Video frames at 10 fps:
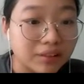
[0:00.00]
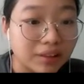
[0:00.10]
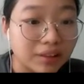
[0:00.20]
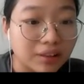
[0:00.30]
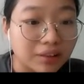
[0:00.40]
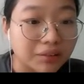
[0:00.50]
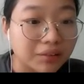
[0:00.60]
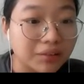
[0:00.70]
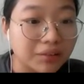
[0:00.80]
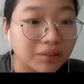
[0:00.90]

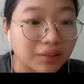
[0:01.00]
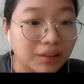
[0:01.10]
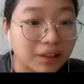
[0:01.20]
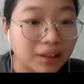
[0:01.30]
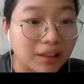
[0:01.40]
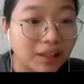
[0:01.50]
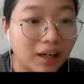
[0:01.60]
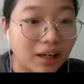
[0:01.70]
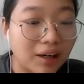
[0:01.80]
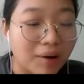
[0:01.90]
So,
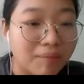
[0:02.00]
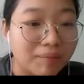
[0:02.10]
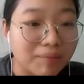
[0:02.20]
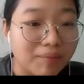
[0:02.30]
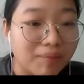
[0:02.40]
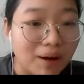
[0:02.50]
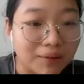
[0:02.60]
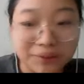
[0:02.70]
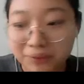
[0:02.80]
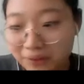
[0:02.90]
I
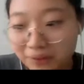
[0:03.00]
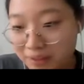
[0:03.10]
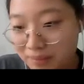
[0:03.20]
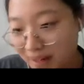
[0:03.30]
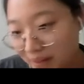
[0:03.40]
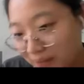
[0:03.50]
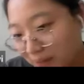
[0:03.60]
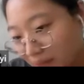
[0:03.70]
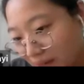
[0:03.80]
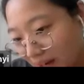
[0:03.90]
was worried about we
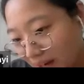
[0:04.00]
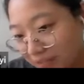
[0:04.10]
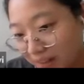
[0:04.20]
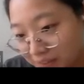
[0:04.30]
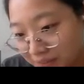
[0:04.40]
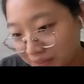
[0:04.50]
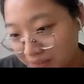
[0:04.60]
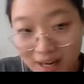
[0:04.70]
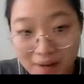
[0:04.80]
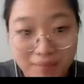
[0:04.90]
don't have lots
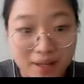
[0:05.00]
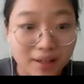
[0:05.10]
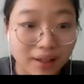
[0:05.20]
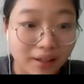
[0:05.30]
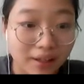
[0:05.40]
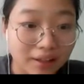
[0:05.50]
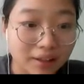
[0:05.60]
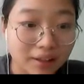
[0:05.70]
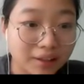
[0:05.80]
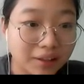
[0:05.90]
of time here.
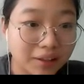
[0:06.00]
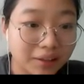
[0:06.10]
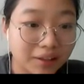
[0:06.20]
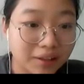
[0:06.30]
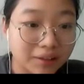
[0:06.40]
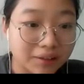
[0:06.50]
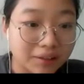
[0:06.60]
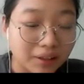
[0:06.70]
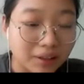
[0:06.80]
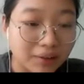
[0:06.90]

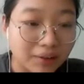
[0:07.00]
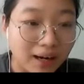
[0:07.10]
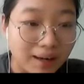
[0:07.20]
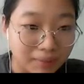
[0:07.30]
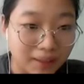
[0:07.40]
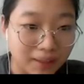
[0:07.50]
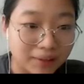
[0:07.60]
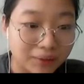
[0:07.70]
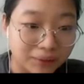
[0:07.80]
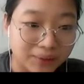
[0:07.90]
So I
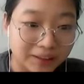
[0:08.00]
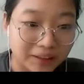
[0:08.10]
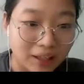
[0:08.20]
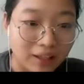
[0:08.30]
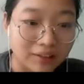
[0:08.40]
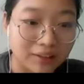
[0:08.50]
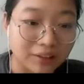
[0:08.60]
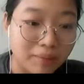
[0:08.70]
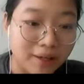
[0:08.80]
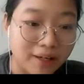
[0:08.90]
plan to just talk a
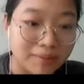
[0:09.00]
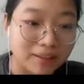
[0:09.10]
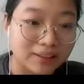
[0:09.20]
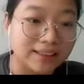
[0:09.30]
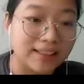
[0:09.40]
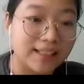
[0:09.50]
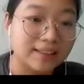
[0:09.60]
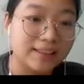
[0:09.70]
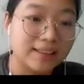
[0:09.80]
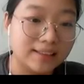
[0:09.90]
little bit about
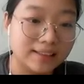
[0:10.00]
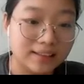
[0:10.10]
CSS.